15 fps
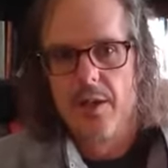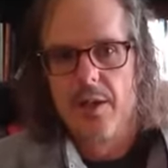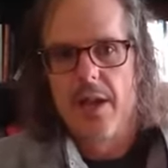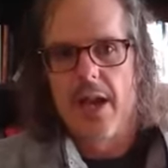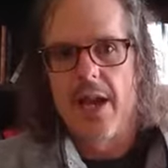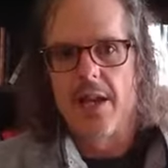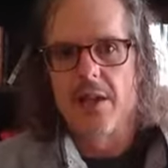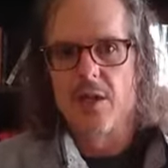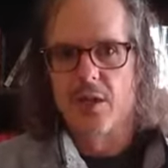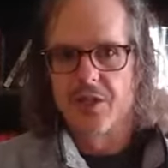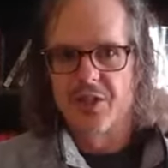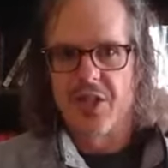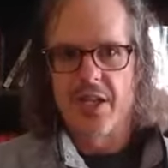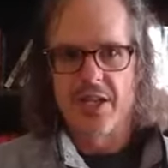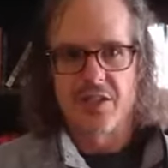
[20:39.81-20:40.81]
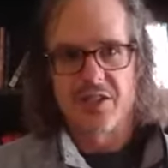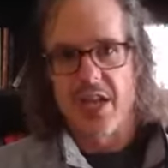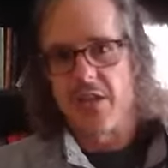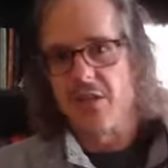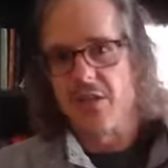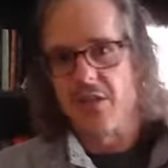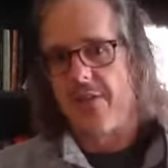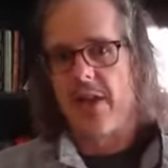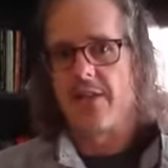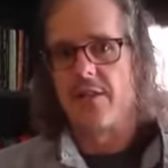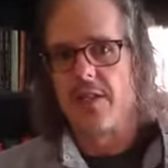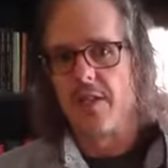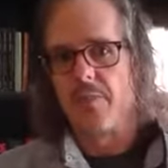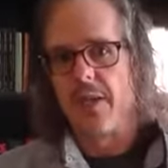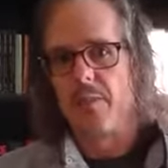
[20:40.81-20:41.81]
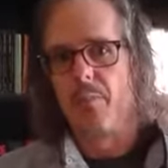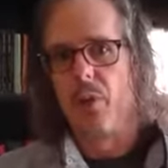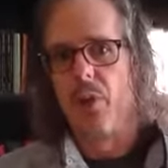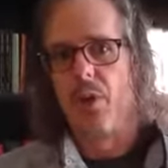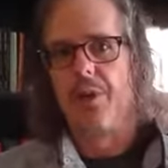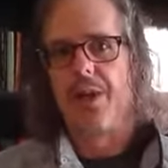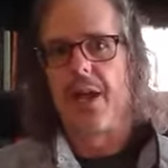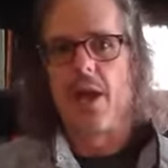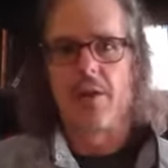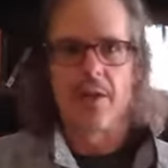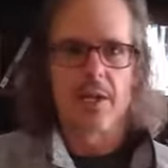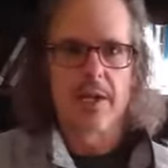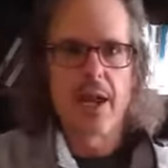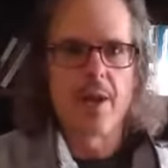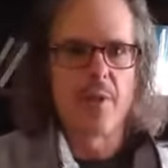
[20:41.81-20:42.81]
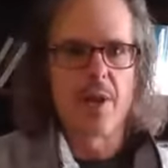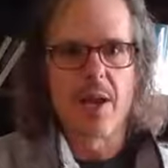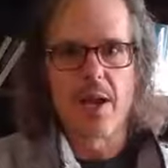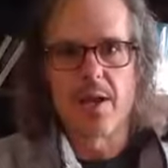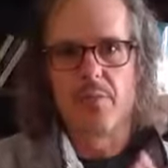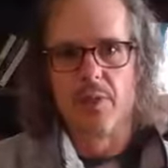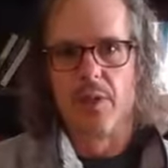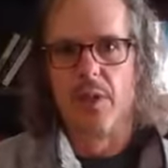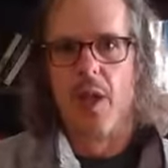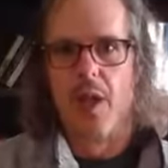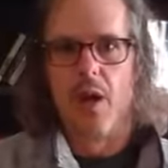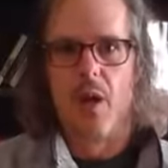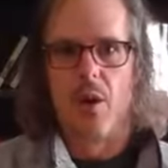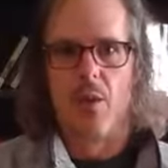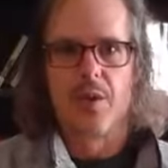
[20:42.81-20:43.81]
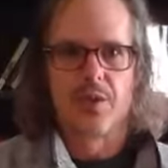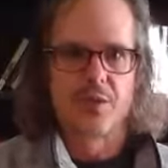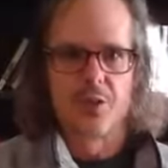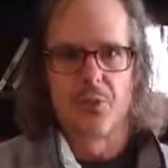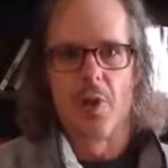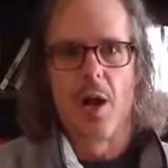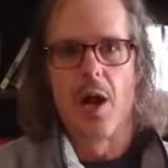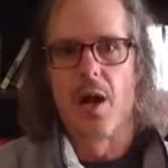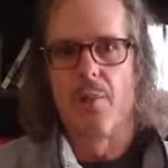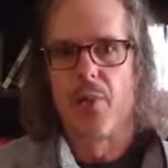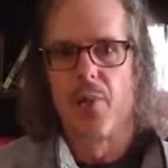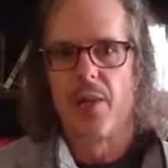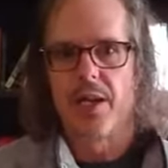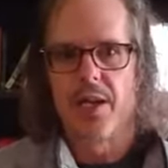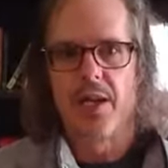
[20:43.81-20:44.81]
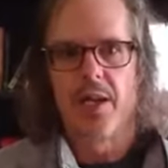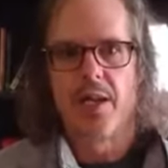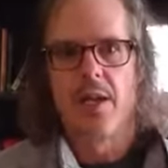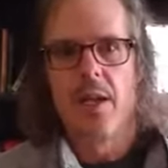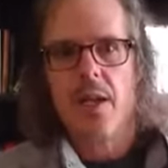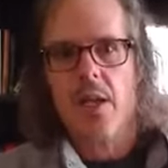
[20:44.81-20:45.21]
and you're seeing Sangiovese being pulled out and Cabernet and Merlot and Syrah put in,